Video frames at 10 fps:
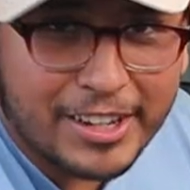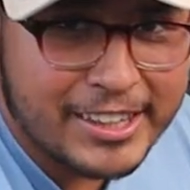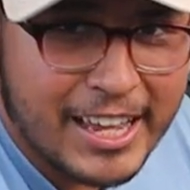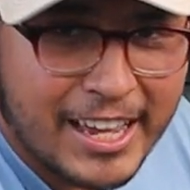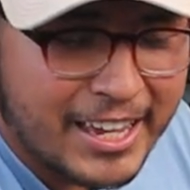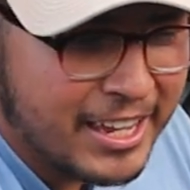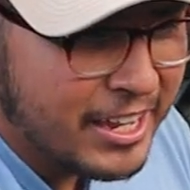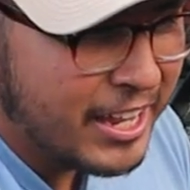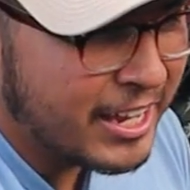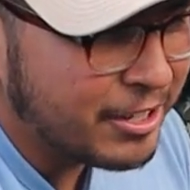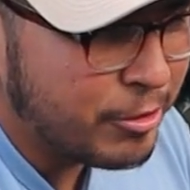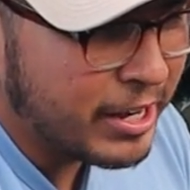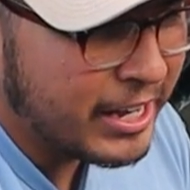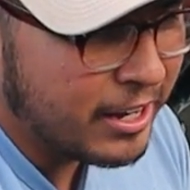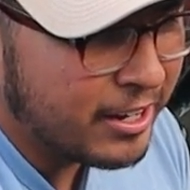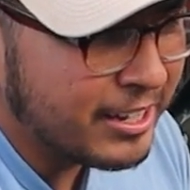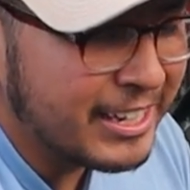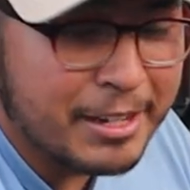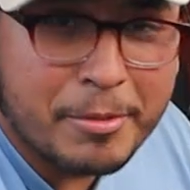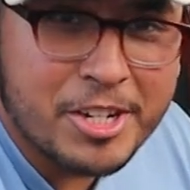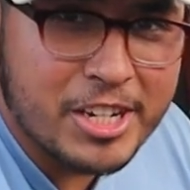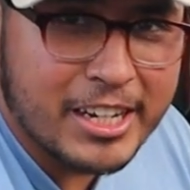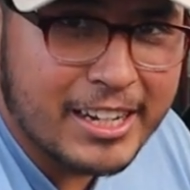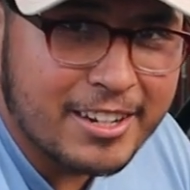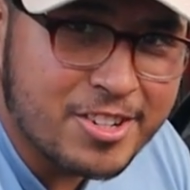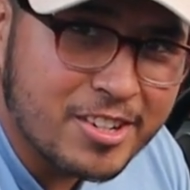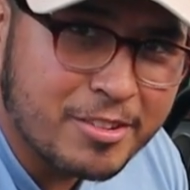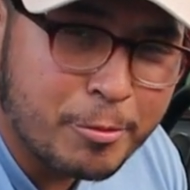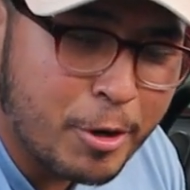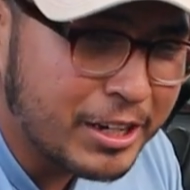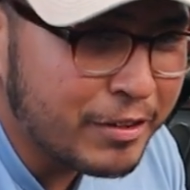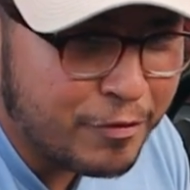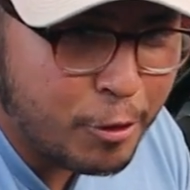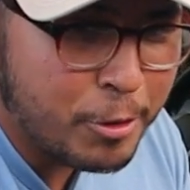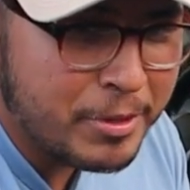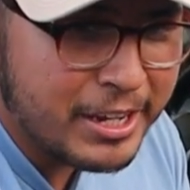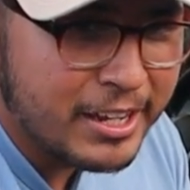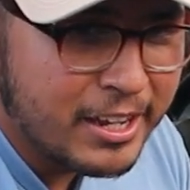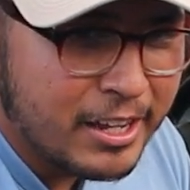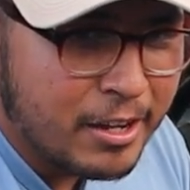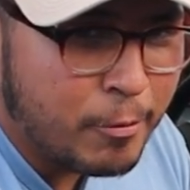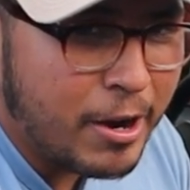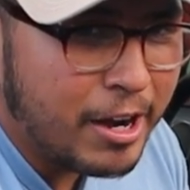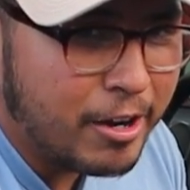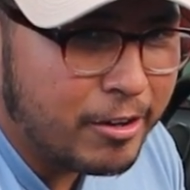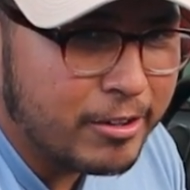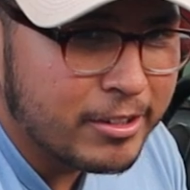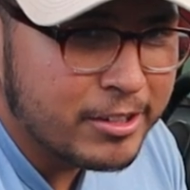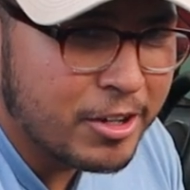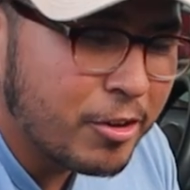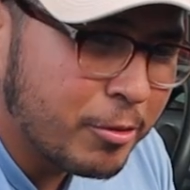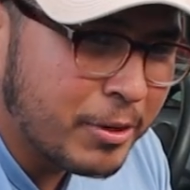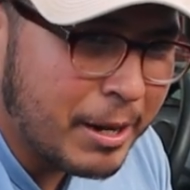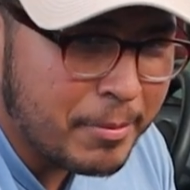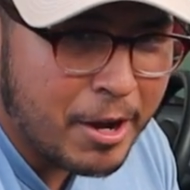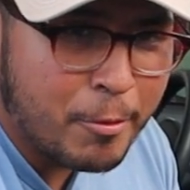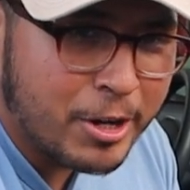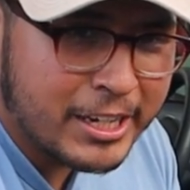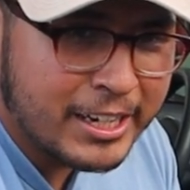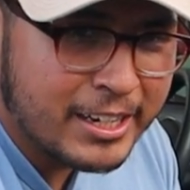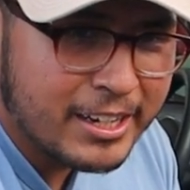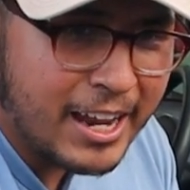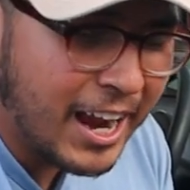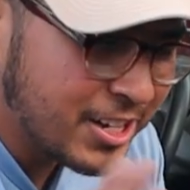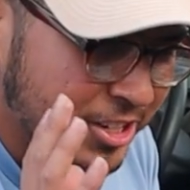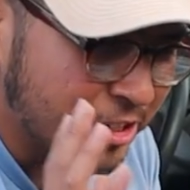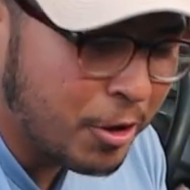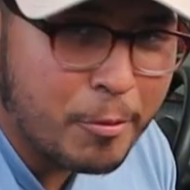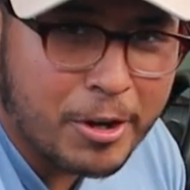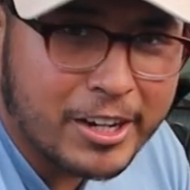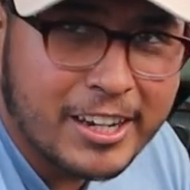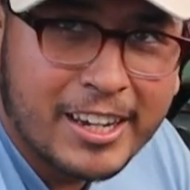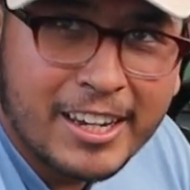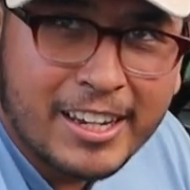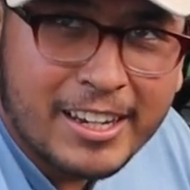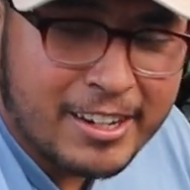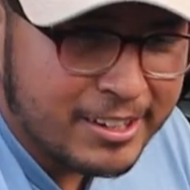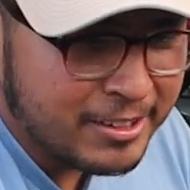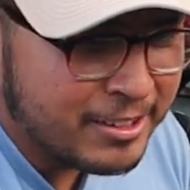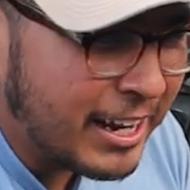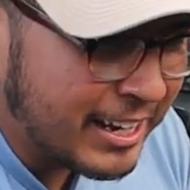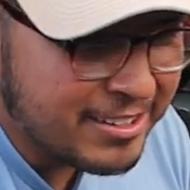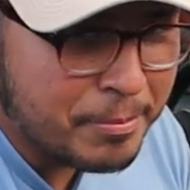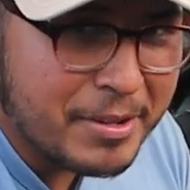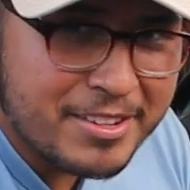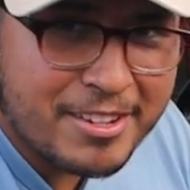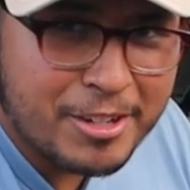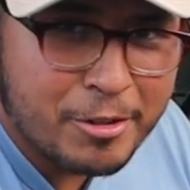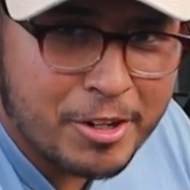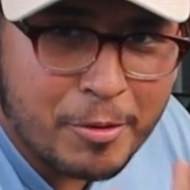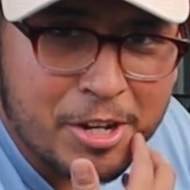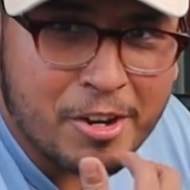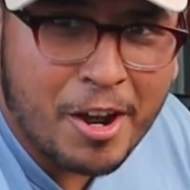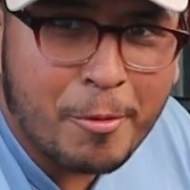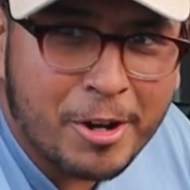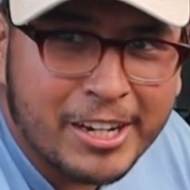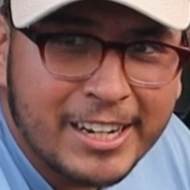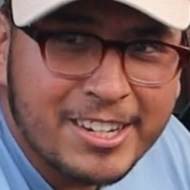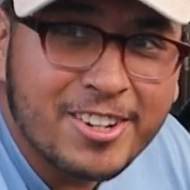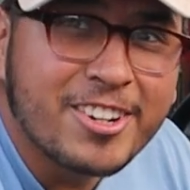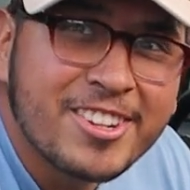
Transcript: like that, and create a lead machine that's just working for me while, you know, when I'm not working, I actually don't work. As a business owner, when you're not working, you're